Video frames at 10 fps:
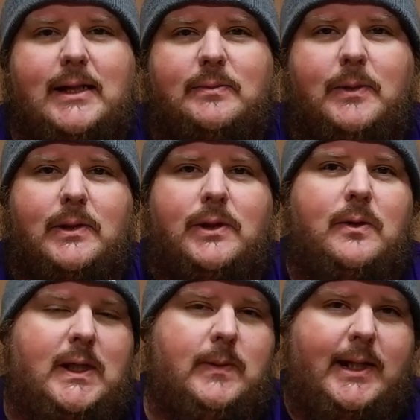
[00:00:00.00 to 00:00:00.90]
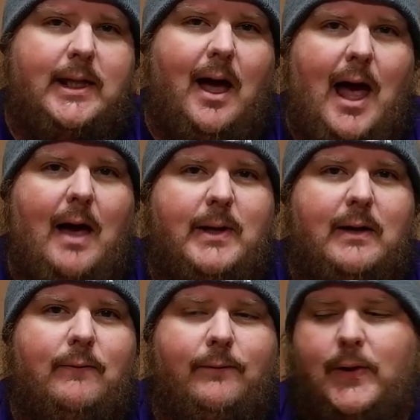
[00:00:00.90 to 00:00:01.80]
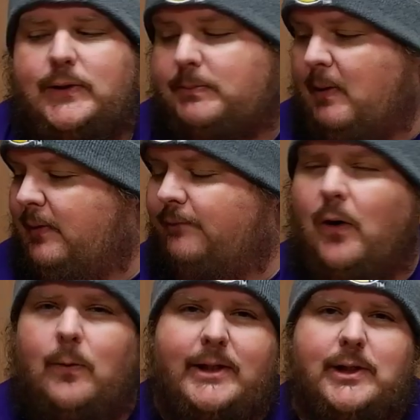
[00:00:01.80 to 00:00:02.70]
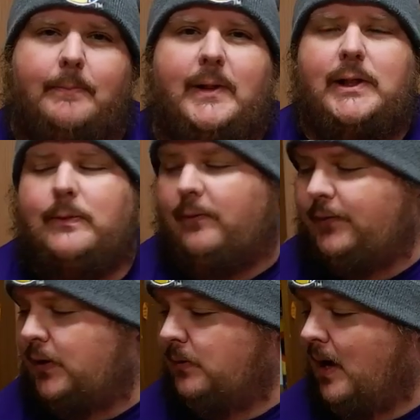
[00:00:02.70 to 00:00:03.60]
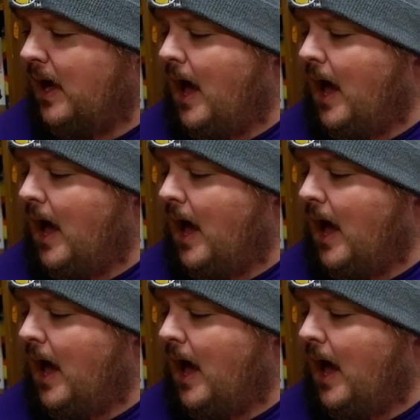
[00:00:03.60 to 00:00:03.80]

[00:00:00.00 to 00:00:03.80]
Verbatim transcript: it's book two because we did The Hobbit first. But before we jump into the review,